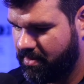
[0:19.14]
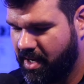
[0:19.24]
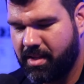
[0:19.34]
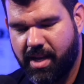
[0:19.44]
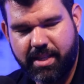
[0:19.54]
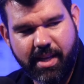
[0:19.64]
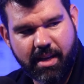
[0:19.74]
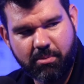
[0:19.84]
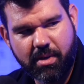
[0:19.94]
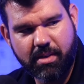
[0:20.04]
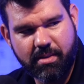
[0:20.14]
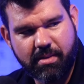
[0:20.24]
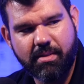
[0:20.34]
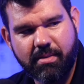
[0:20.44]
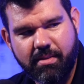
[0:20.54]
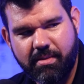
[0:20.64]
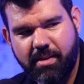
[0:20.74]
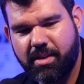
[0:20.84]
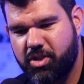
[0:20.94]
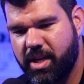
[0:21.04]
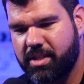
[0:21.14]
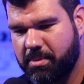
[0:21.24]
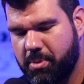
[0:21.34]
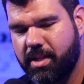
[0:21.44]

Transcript: Real I like team. that. And we're gonna. I know you're gonna change that.